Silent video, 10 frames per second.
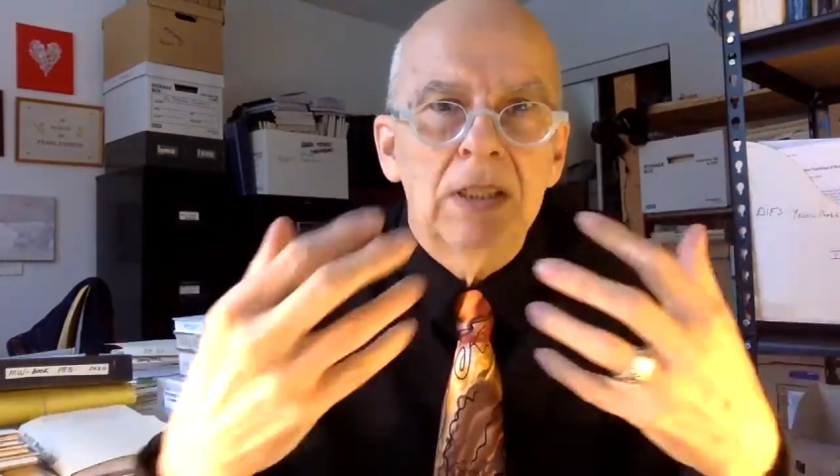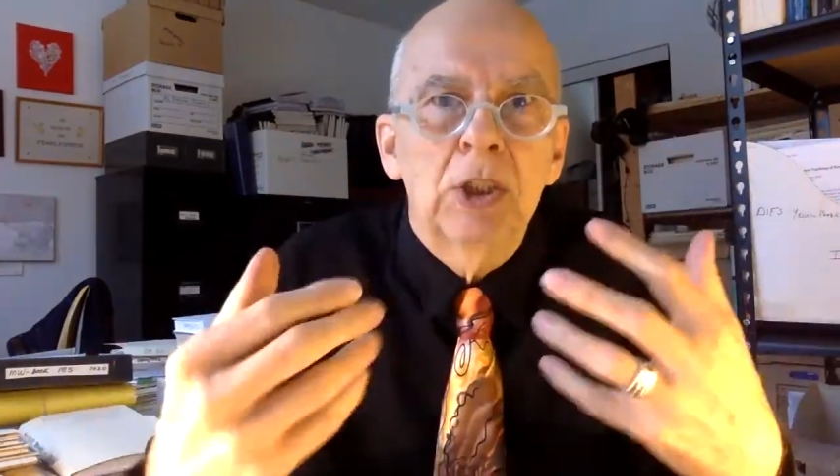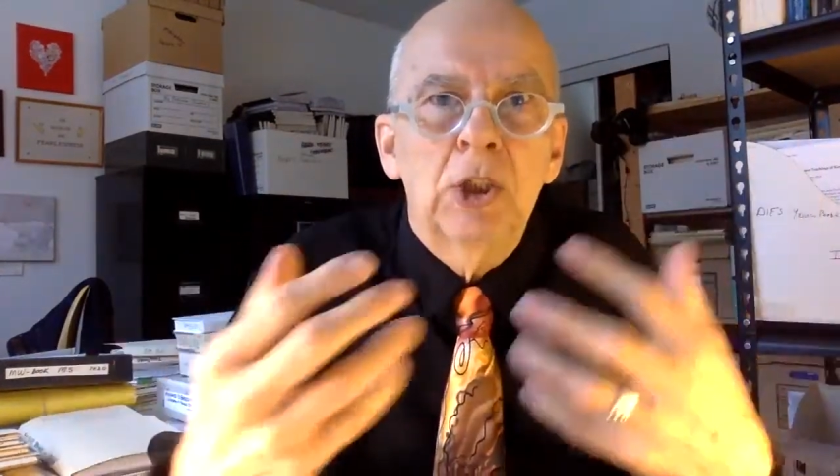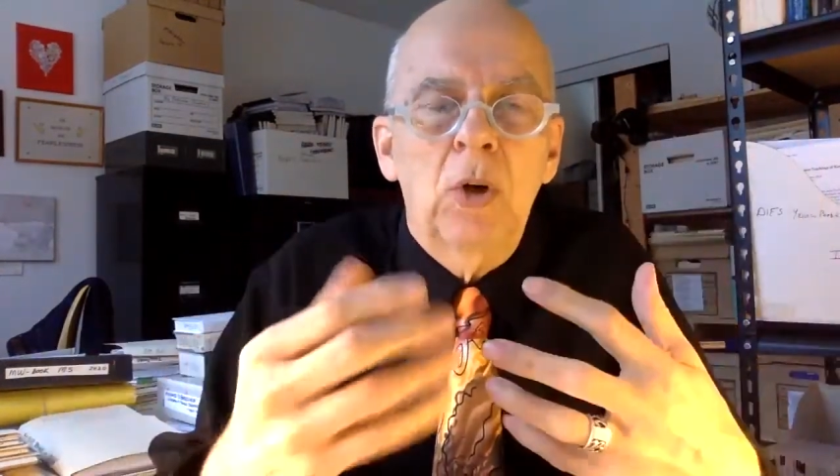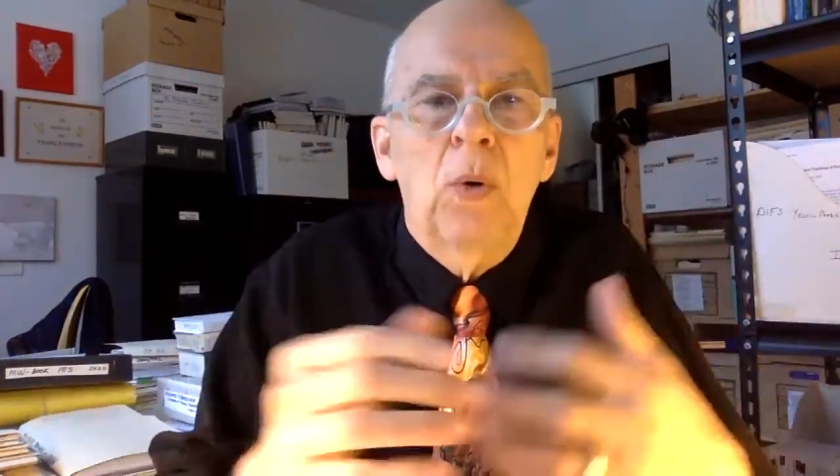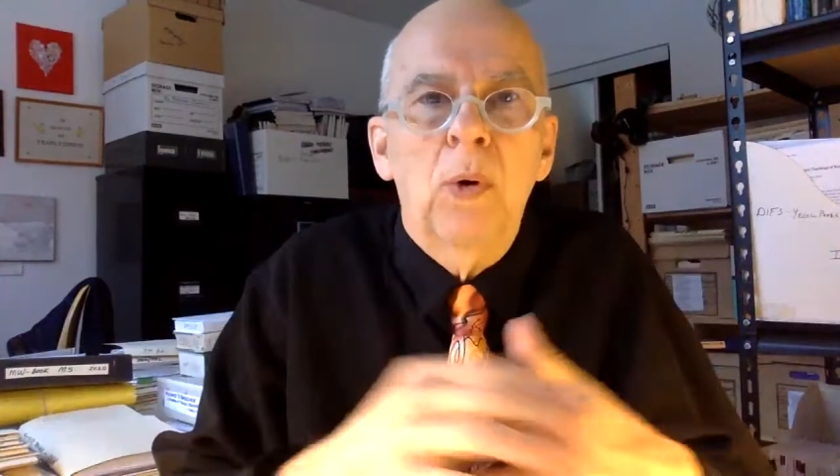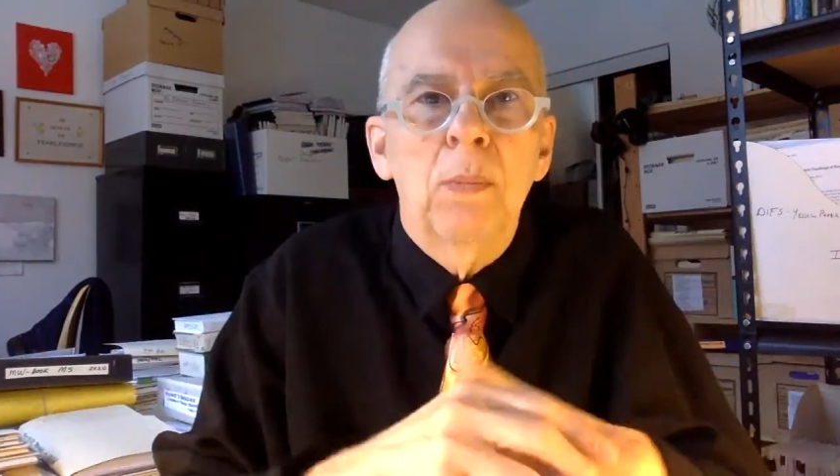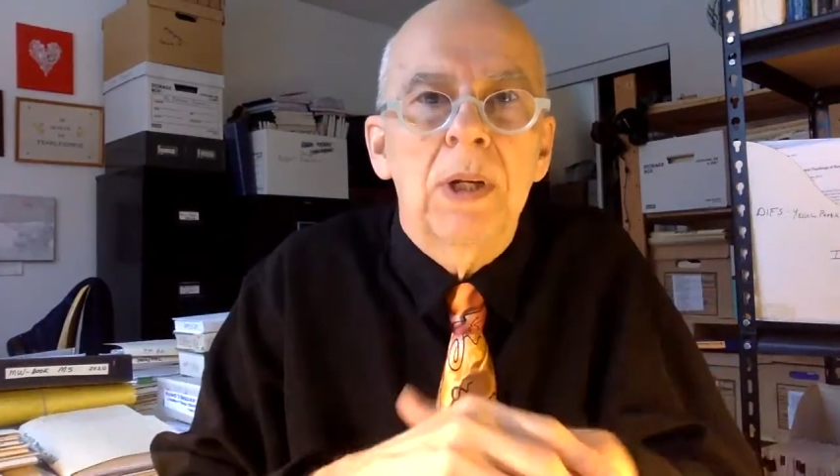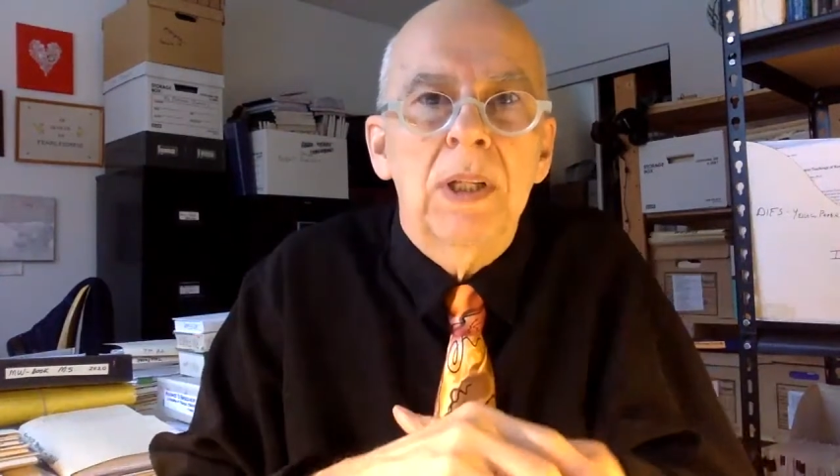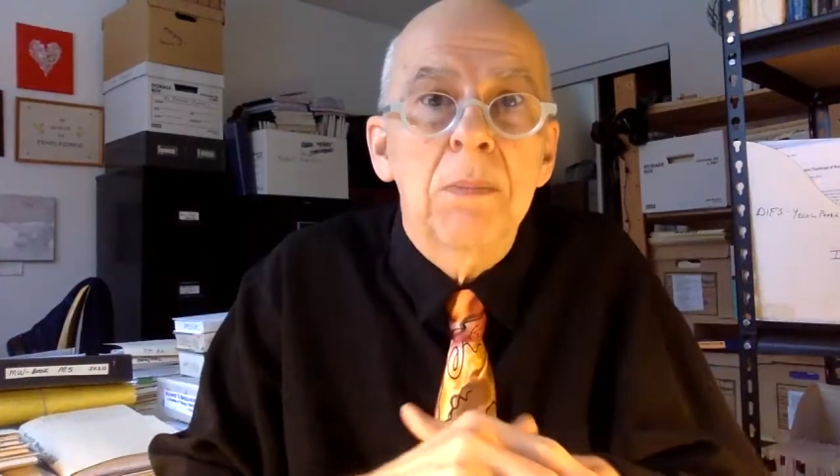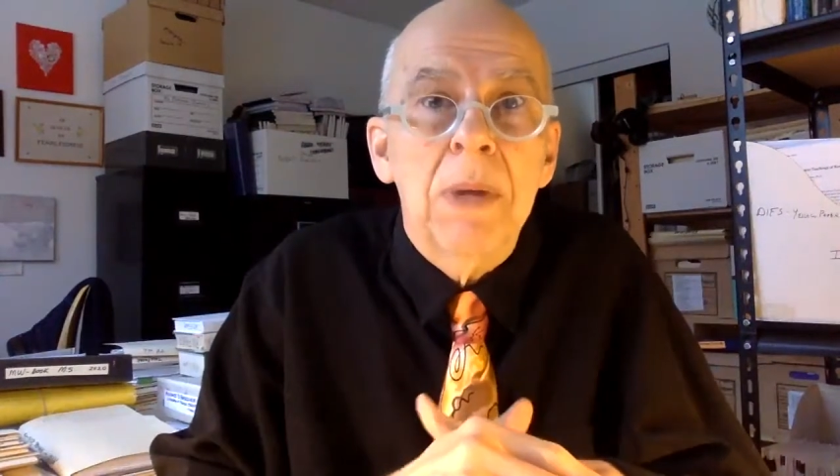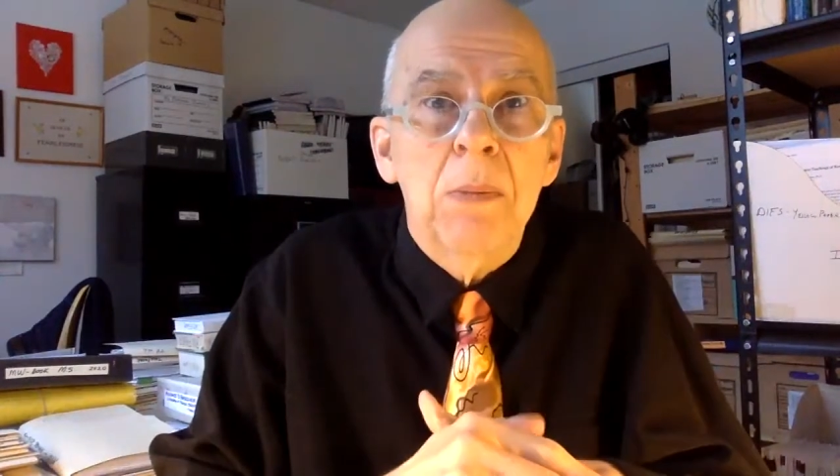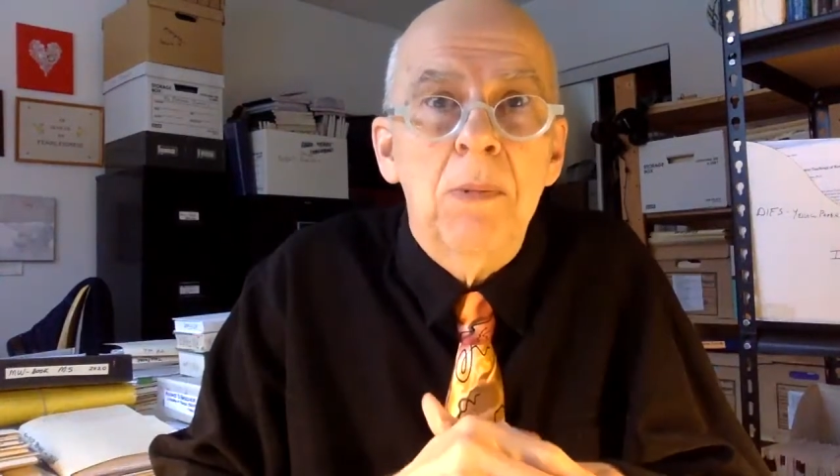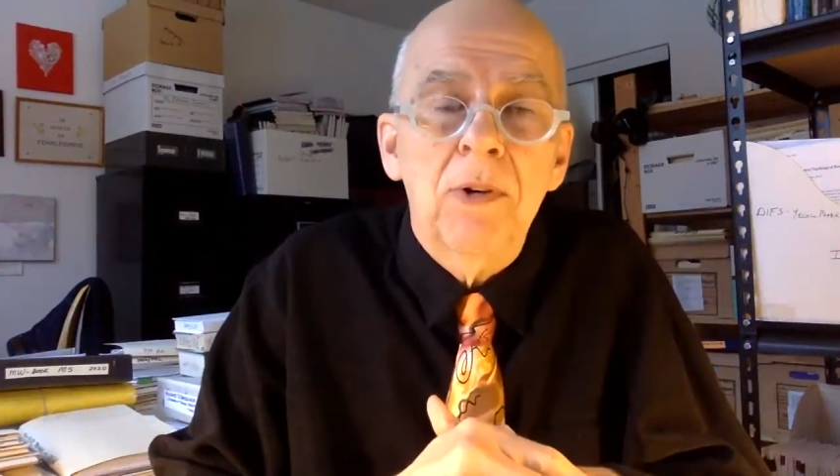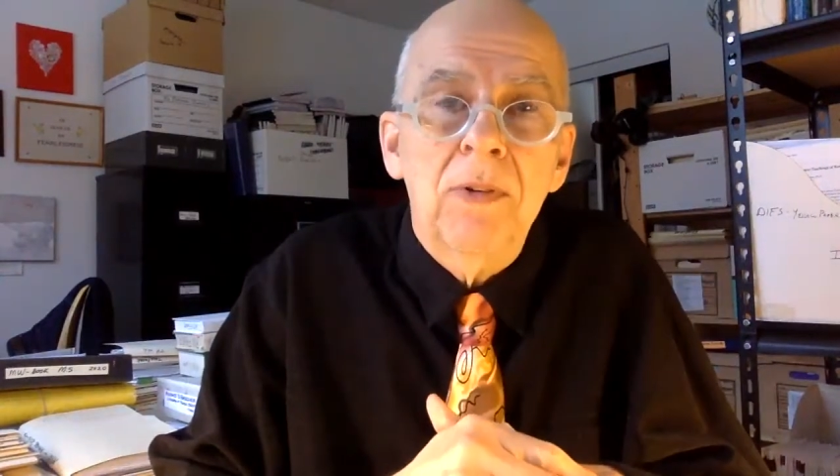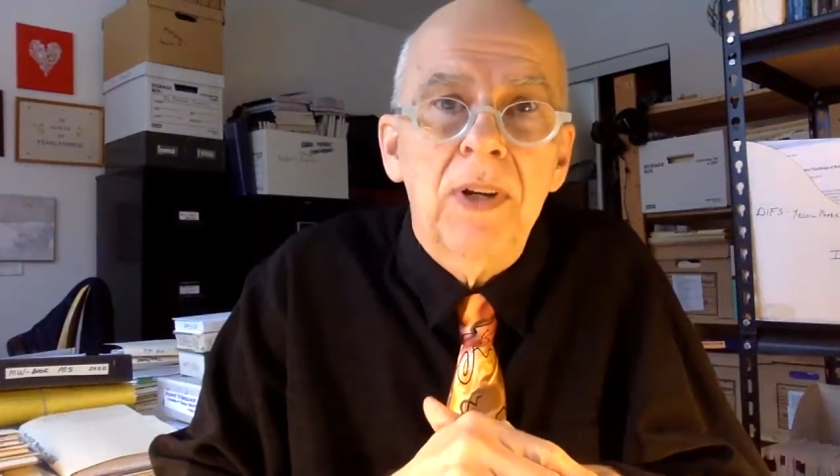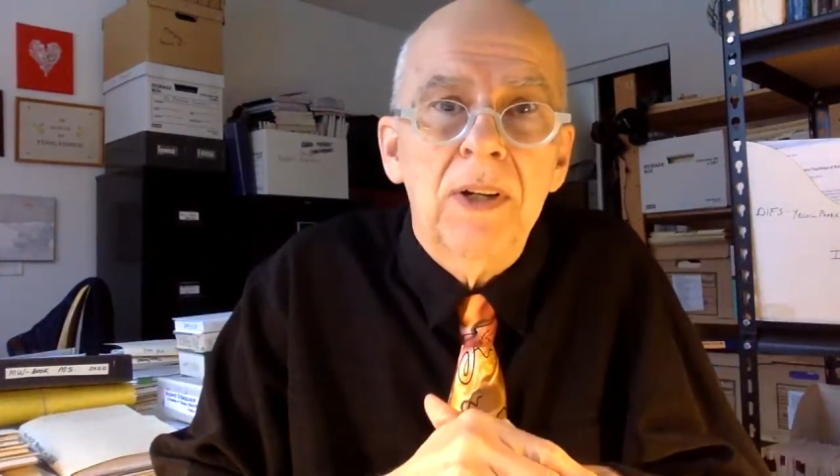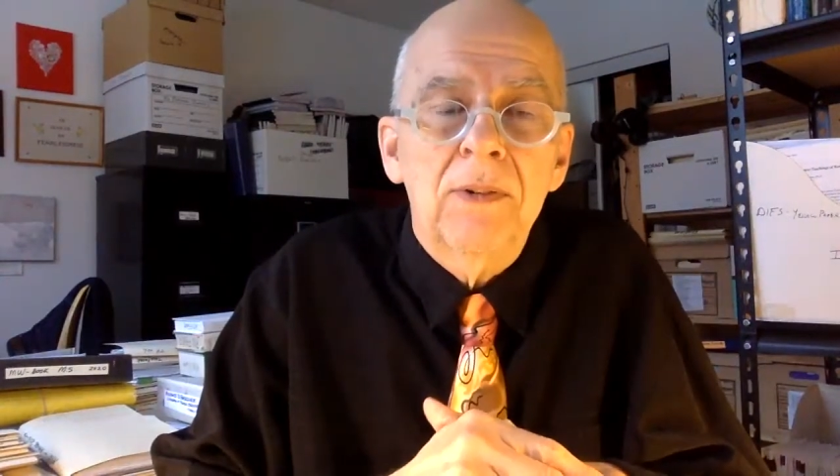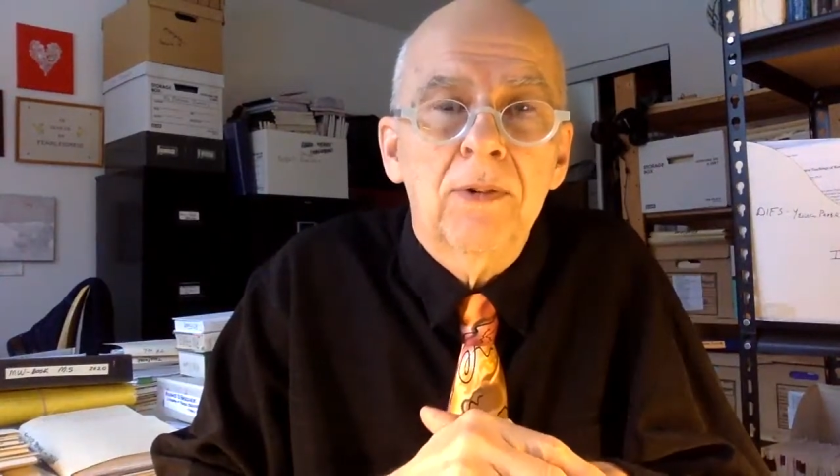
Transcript: the show or being the main motivator